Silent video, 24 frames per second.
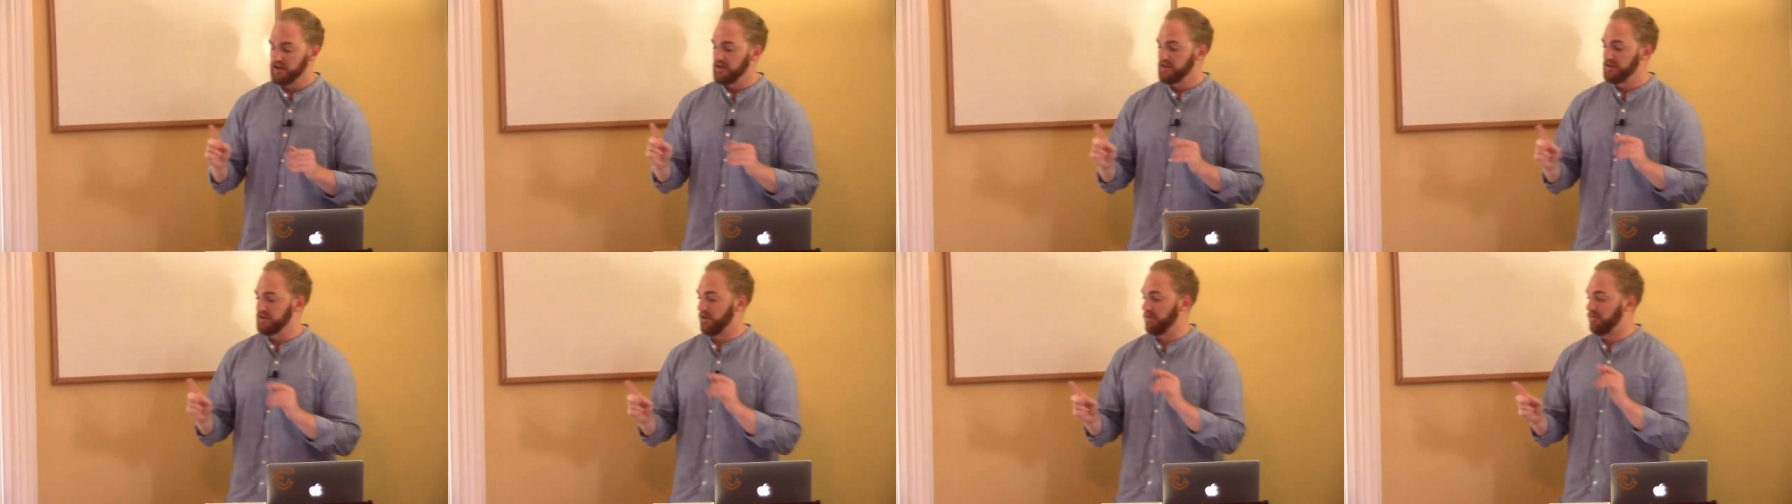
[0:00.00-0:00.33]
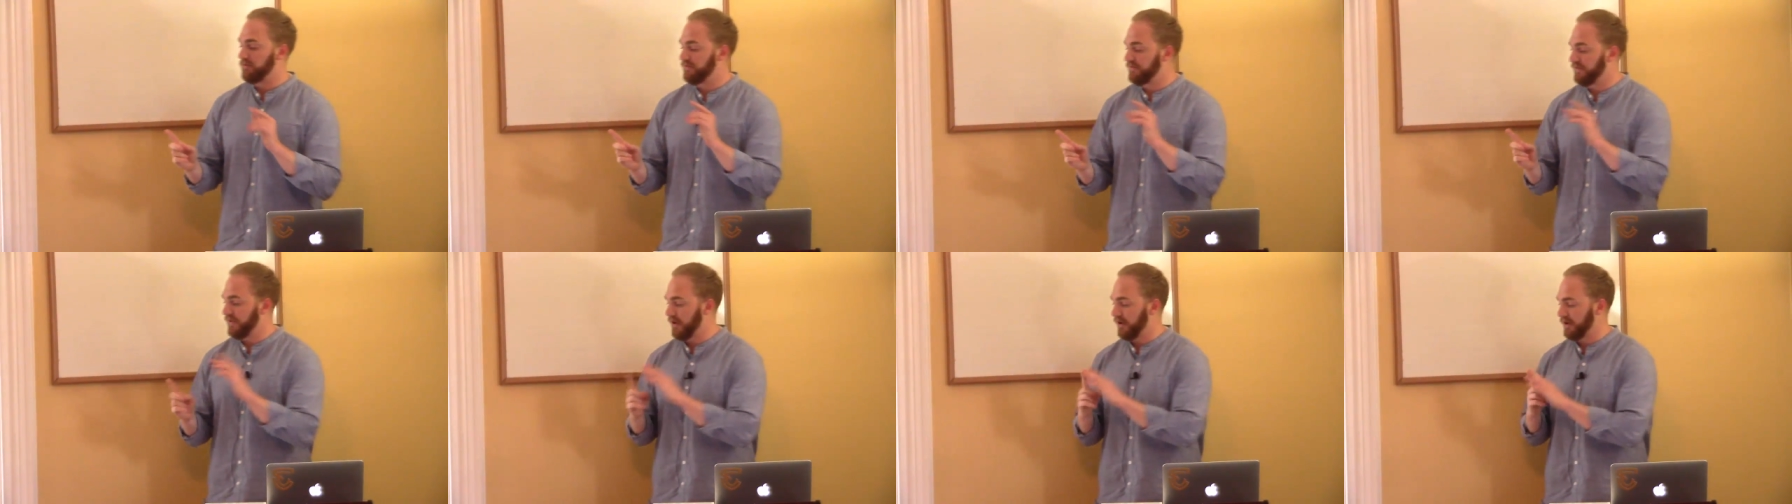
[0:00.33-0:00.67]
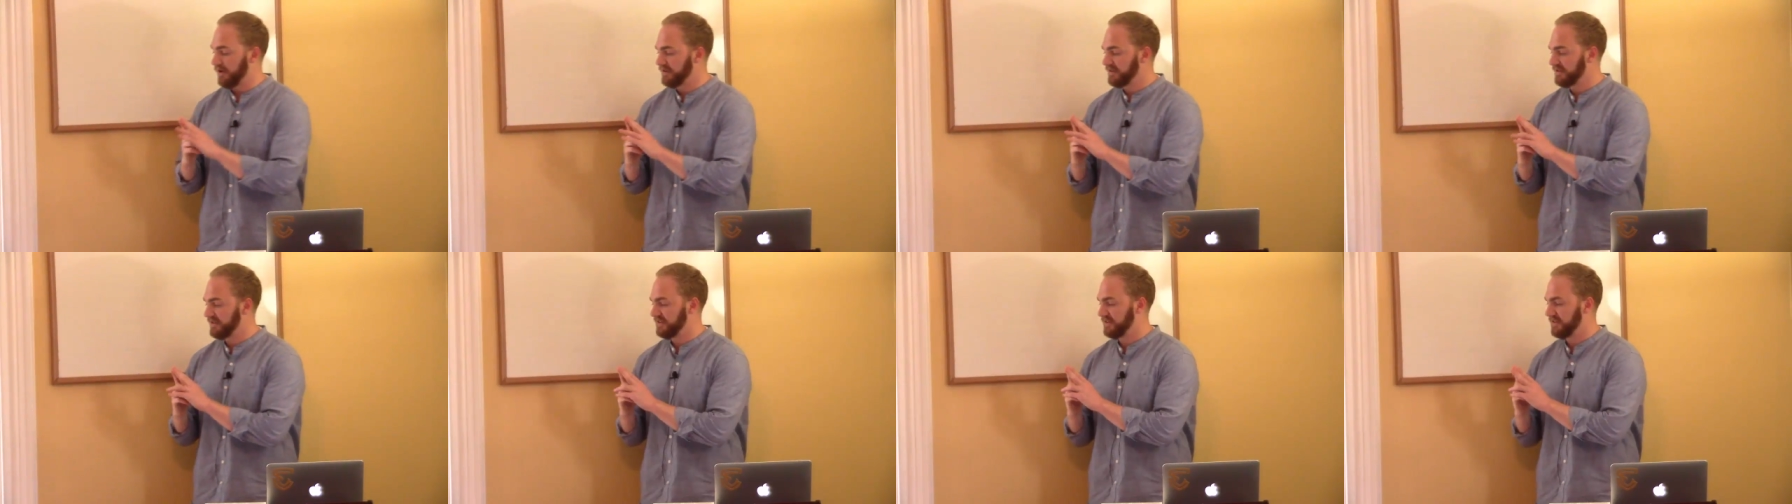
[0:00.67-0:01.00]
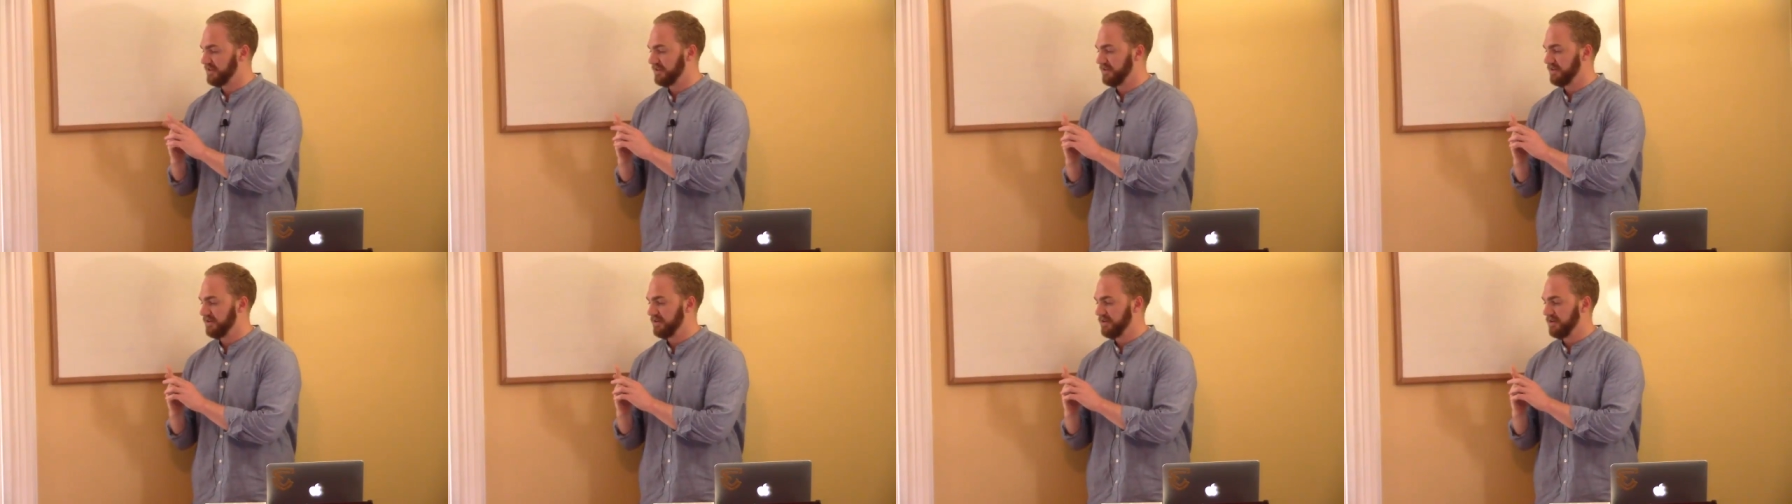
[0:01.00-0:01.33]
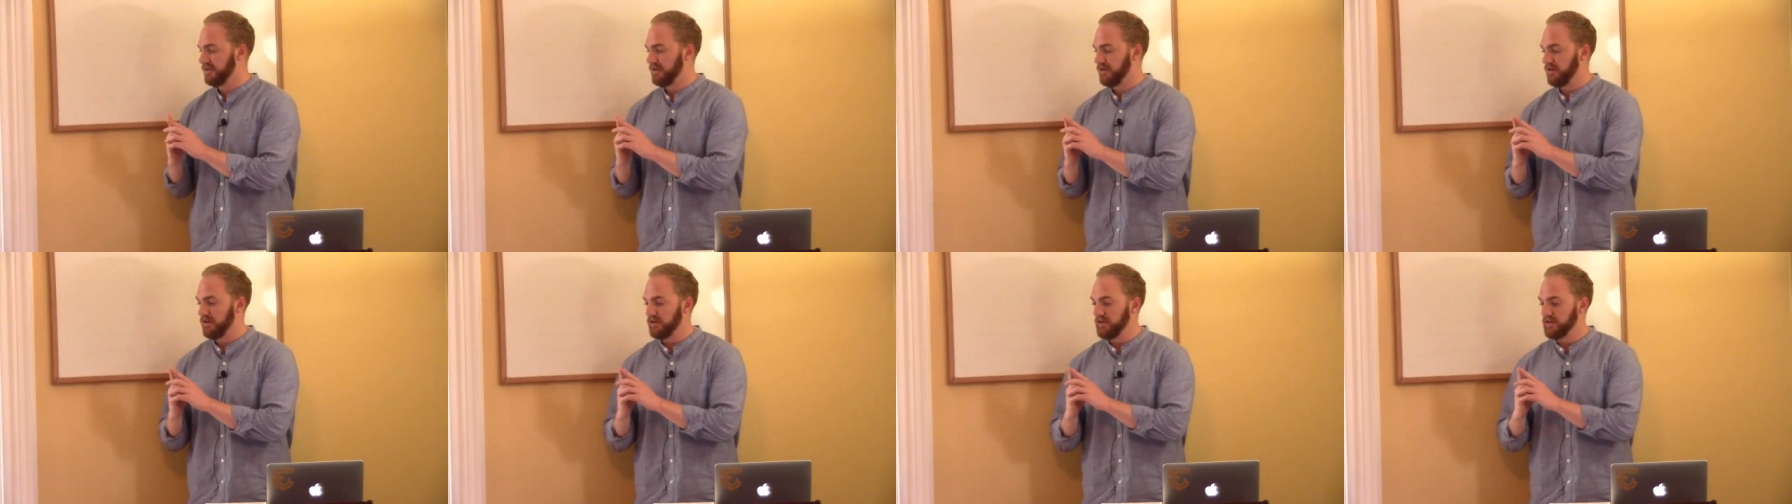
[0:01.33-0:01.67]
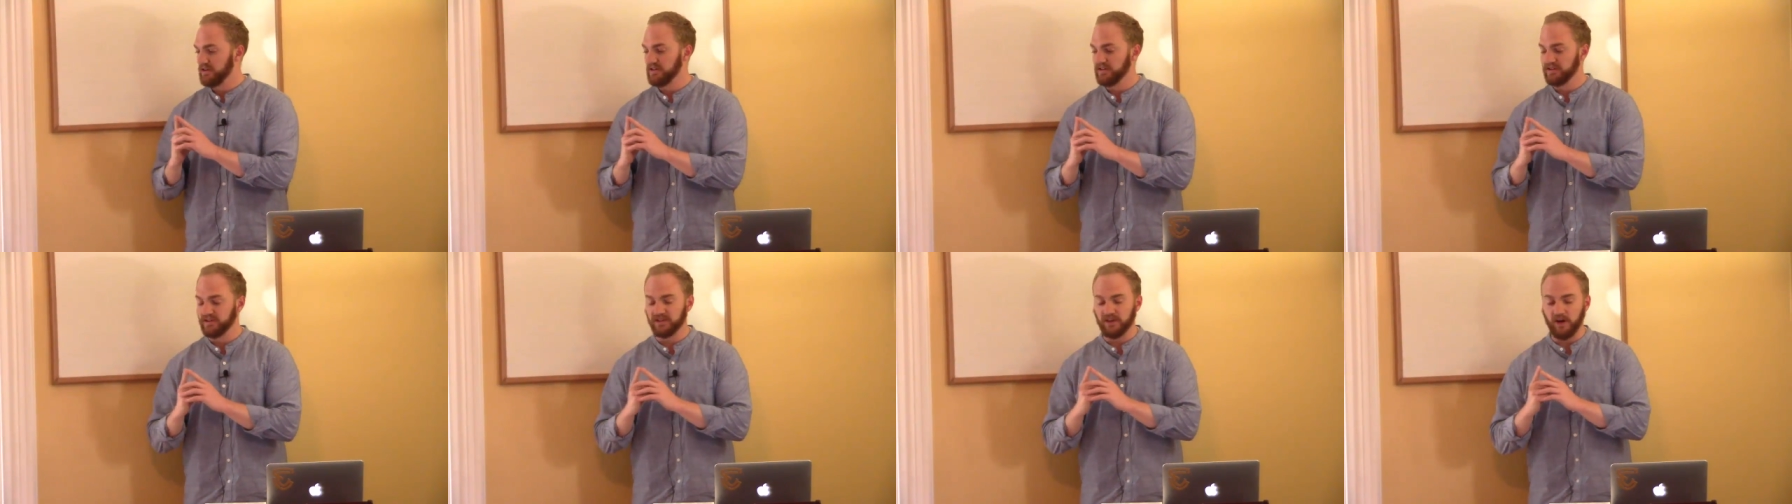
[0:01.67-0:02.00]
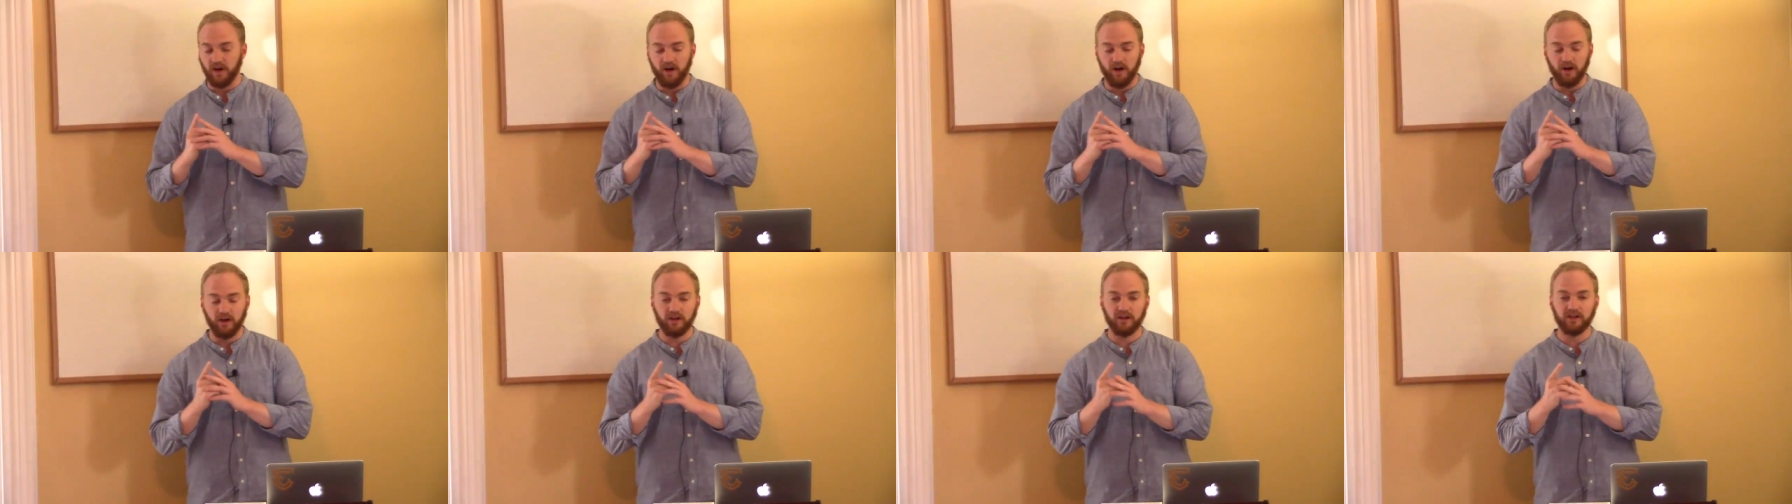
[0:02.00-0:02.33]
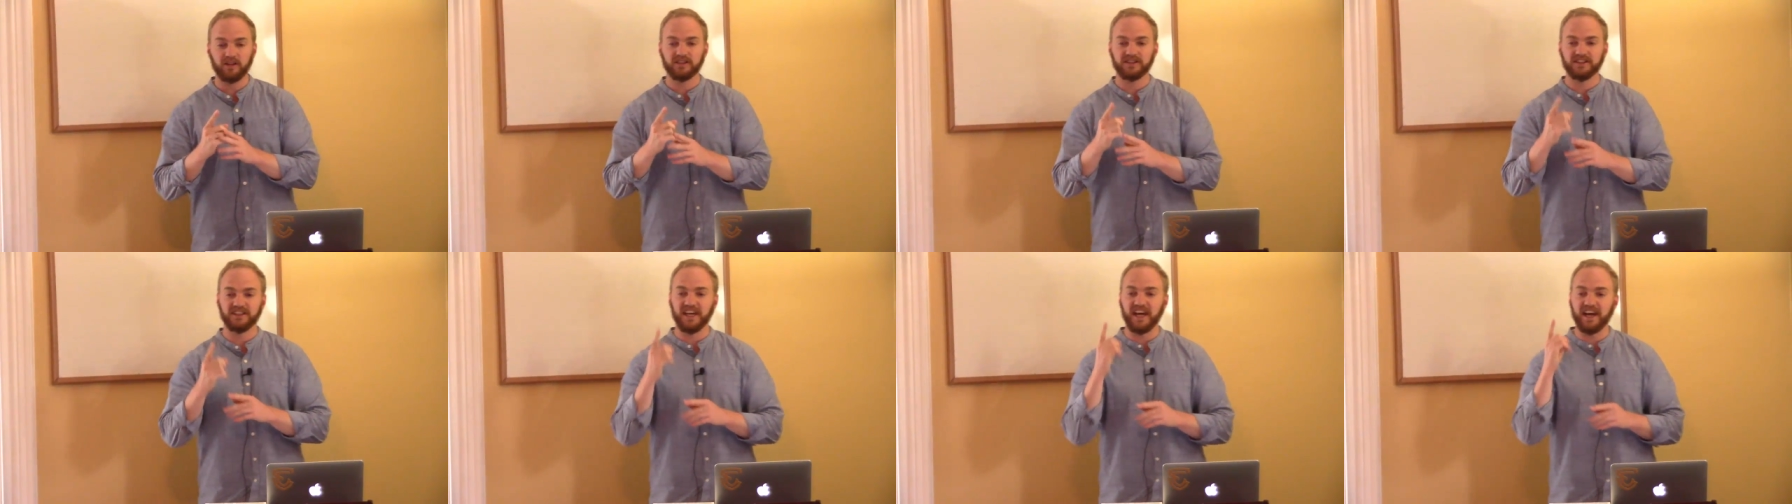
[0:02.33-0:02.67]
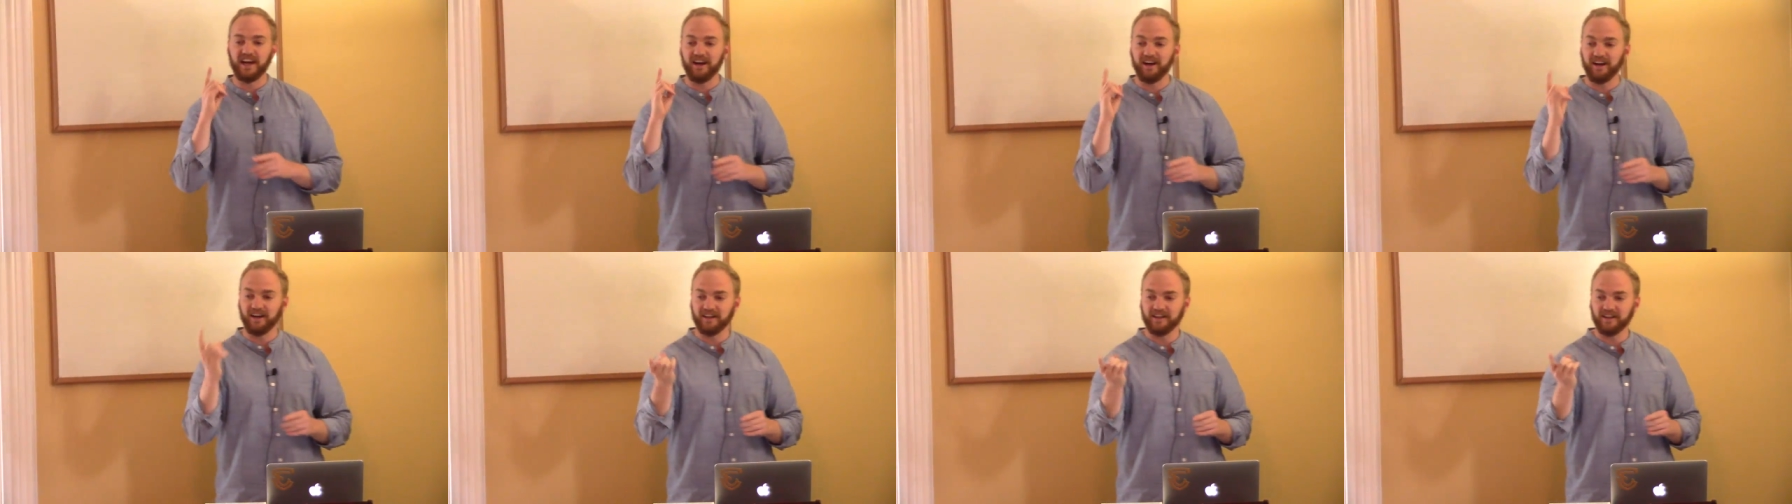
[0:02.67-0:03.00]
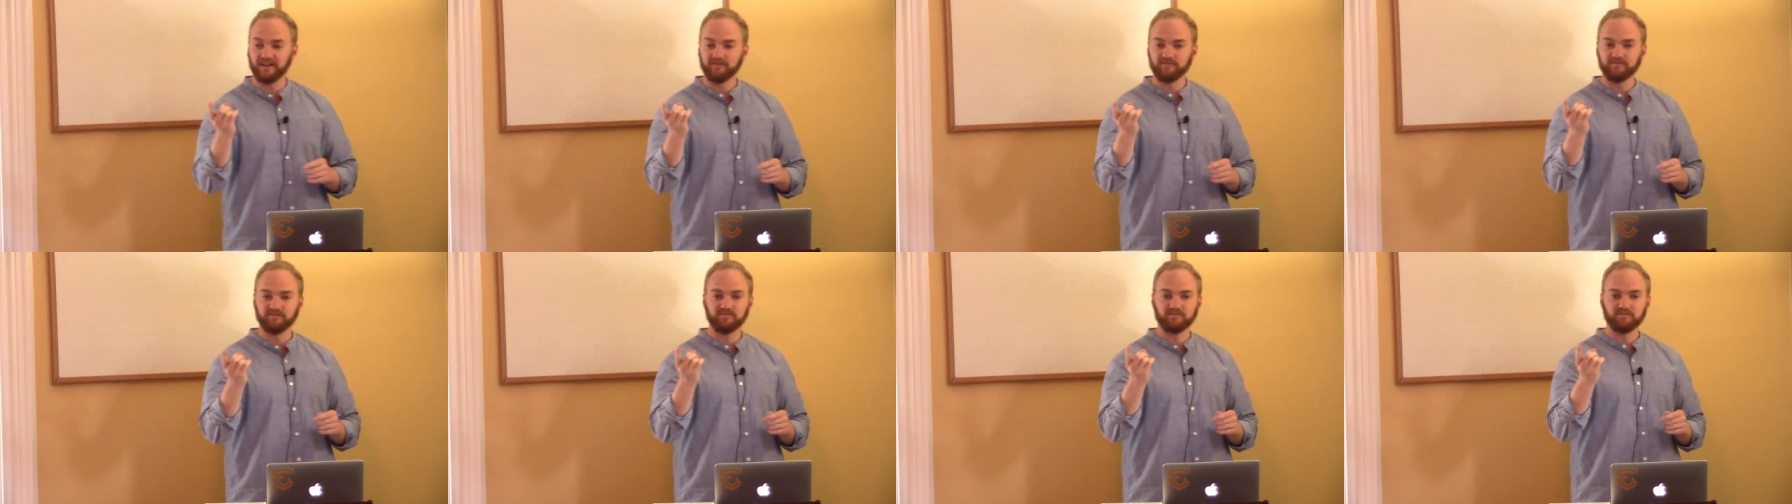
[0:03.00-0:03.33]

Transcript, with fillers: So first, Saul cared.